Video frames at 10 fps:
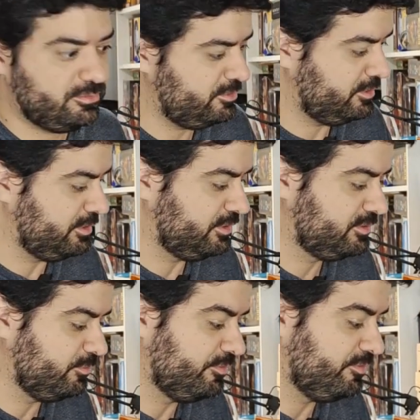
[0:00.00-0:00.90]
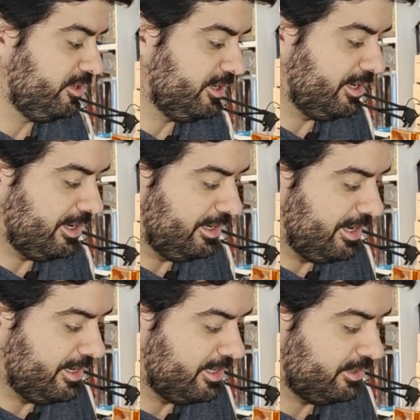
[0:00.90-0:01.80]
One thing I
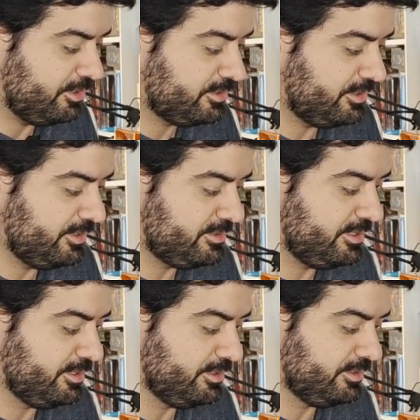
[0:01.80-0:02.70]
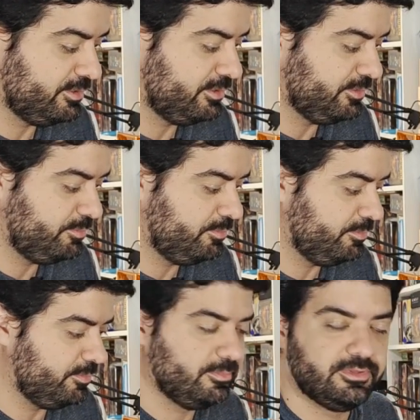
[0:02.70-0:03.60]
like a lot is the
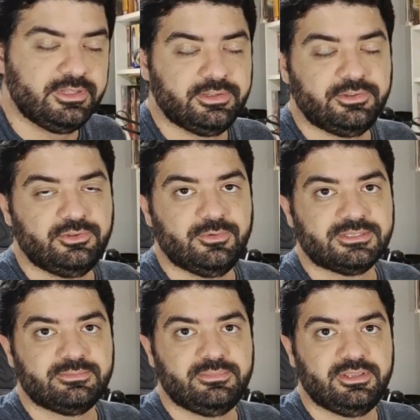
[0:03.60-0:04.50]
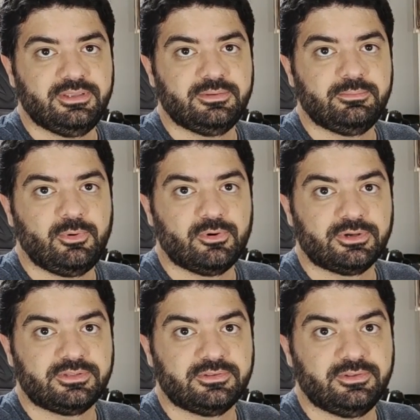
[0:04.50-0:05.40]
USB
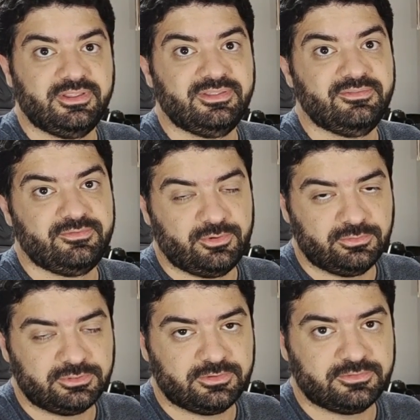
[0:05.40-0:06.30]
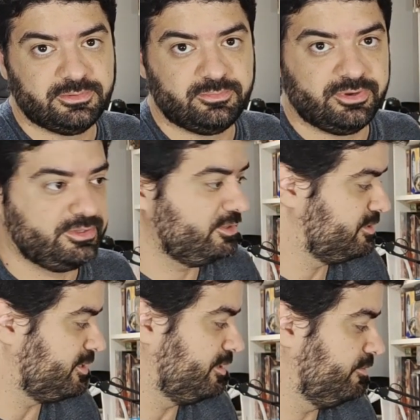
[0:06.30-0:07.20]
port in the front of the printer
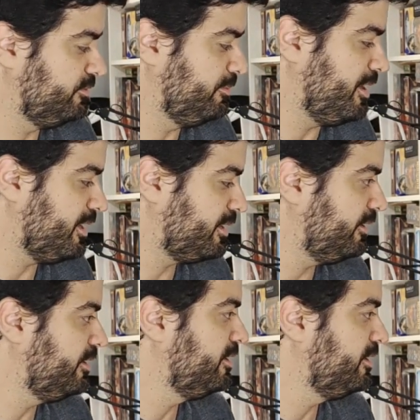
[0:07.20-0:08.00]
instead of the back.